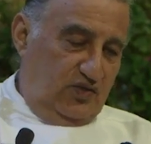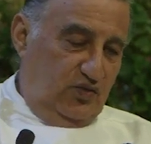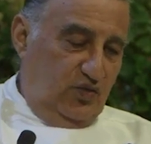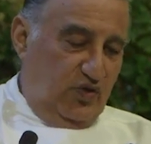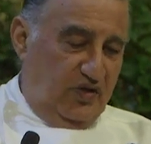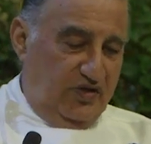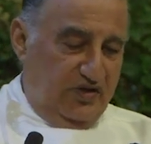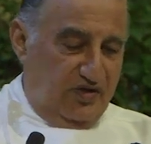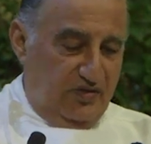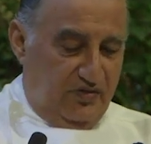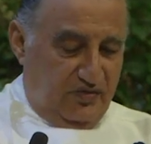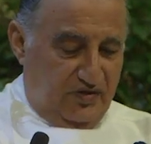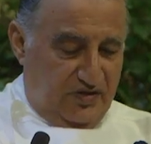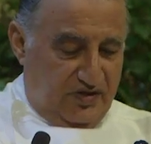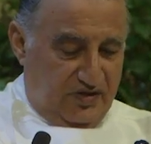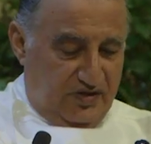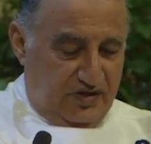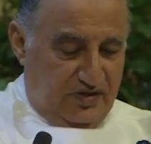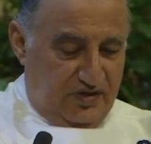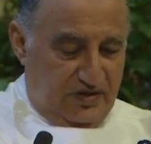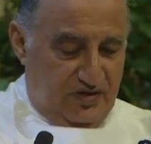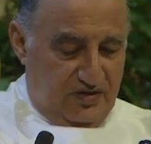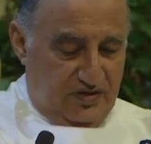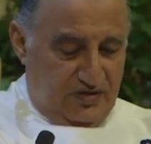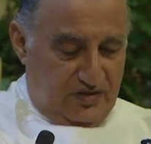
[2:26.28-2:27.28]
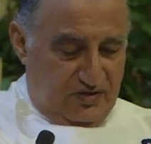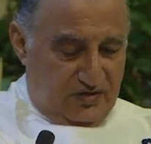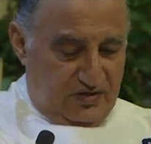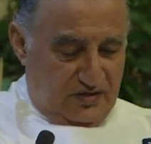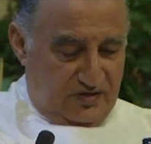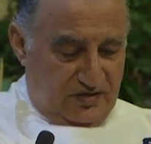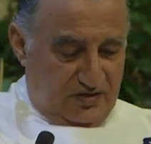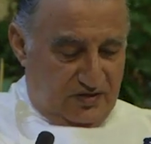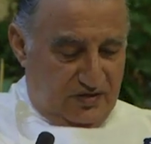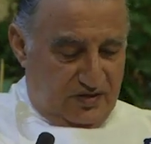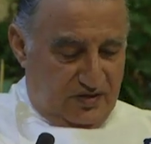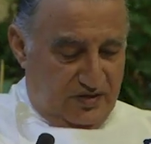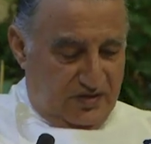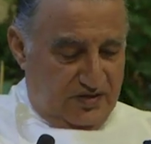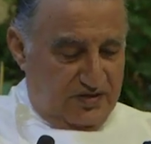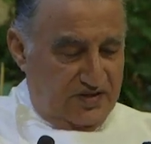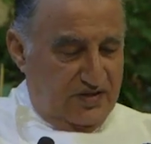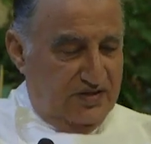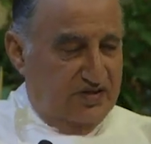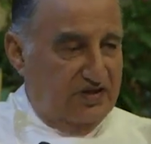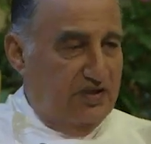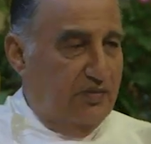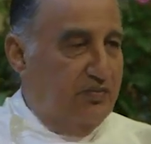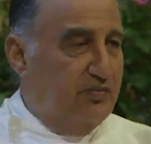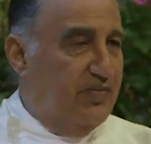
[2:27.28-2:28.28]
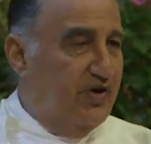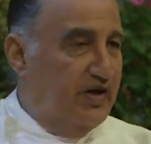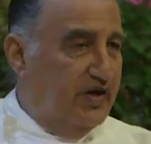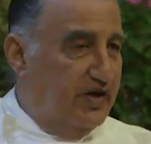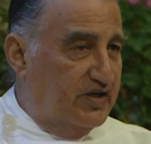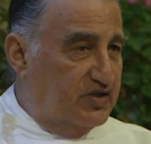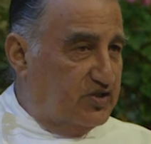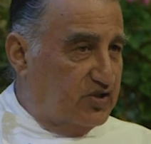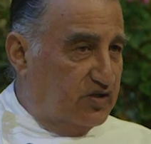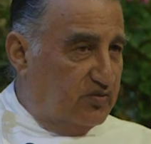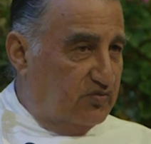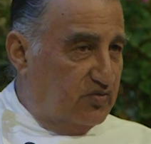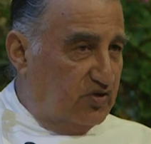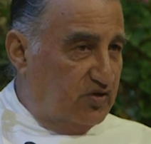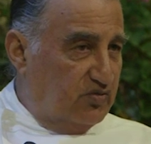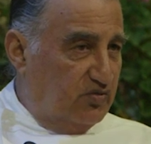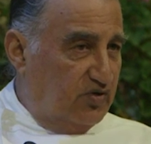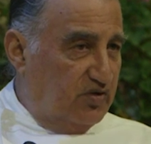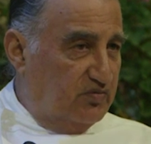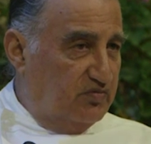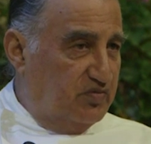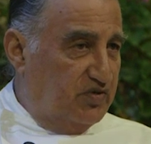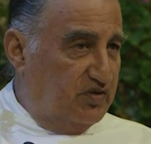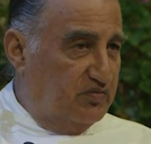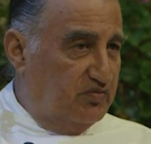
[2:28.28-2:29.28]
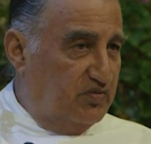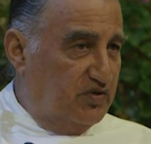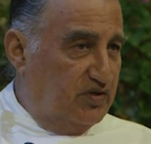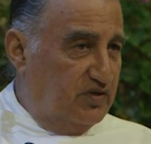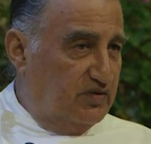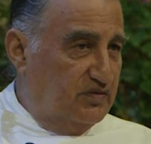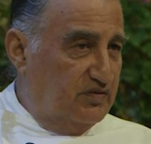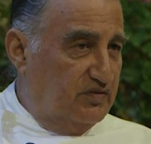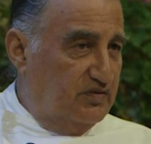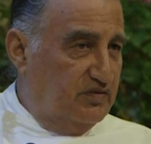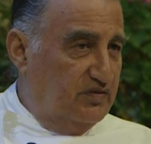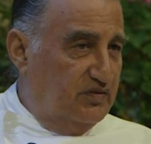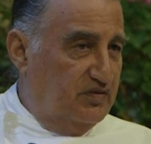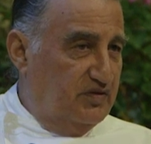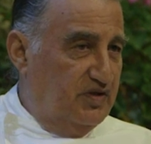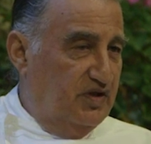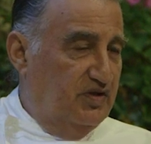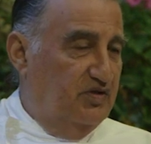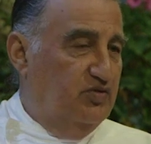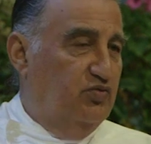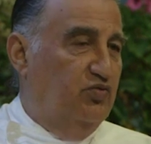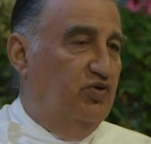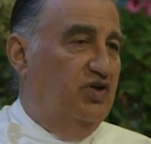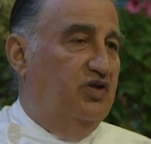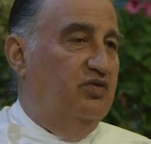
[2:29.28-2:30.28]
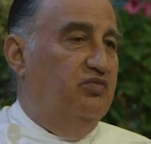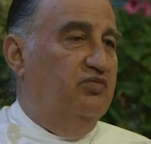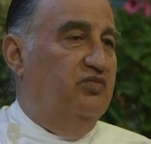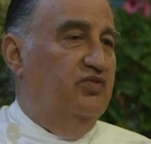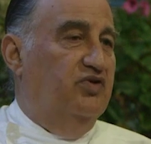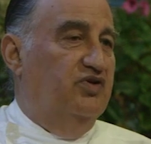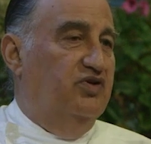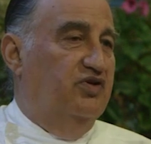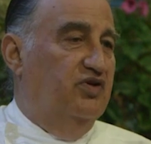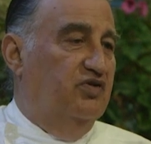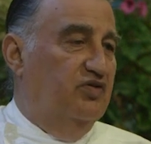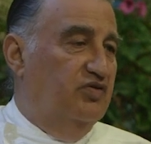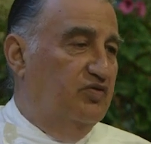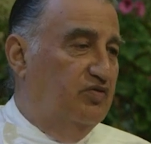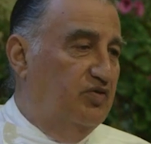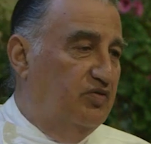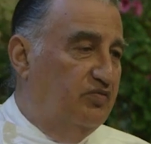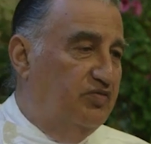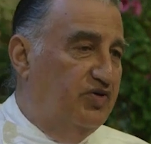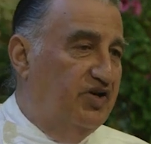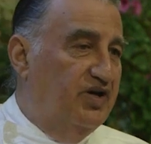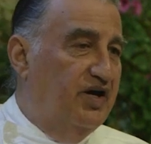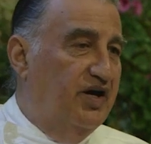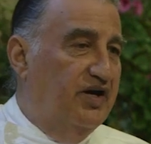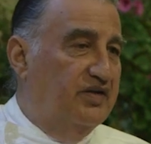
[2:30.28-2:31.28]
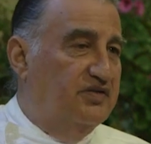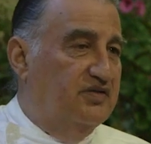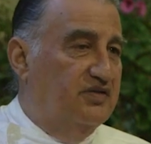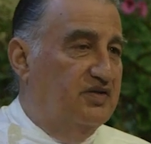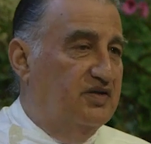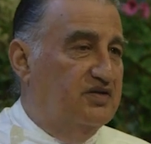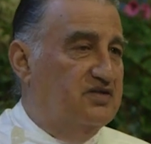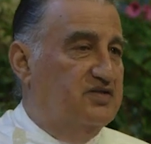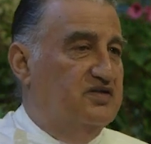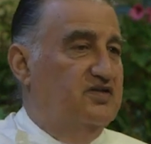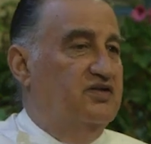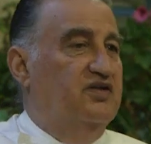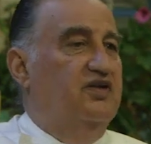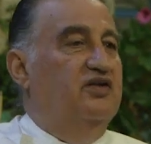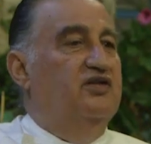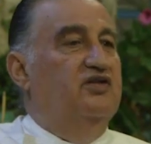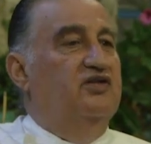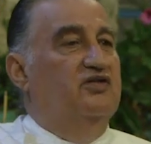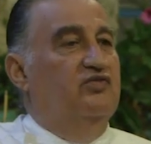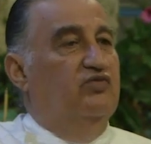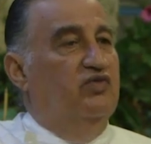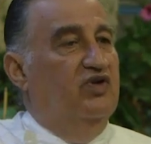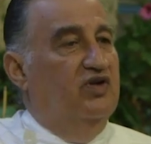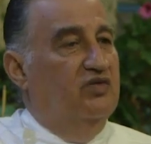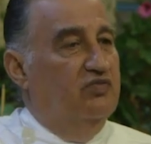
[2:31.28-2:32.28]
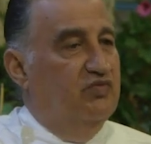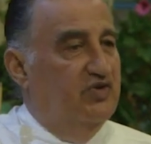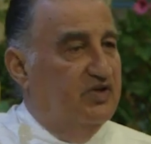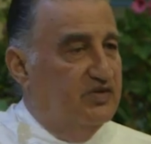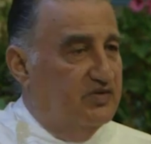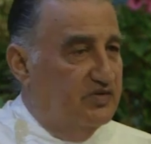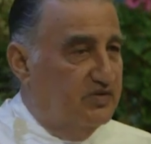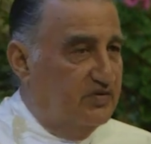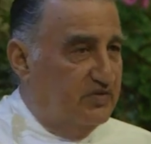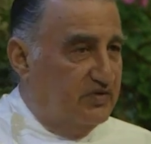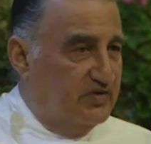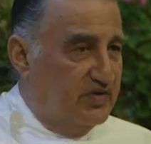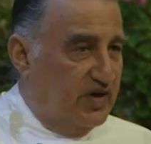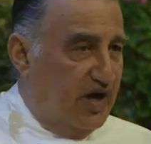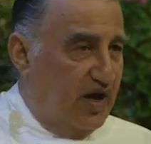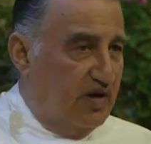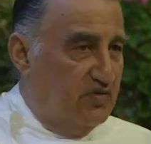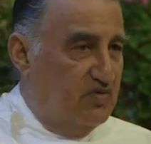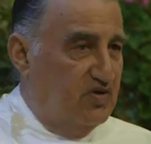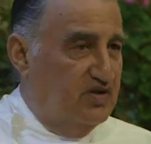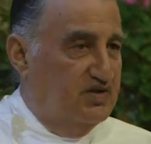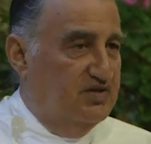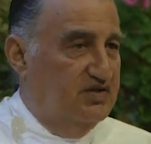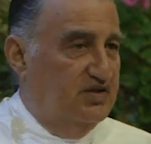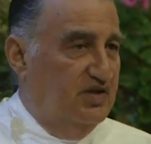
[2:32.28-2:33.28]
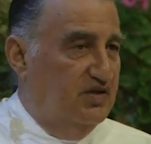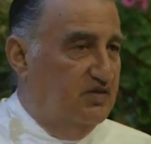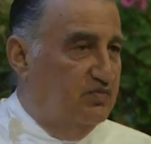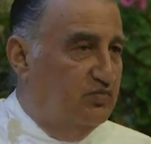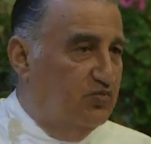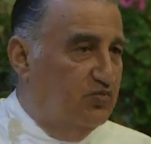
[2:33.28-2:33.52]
When the real, there is a separation between people, that will, there will be hotness, that will be troubles and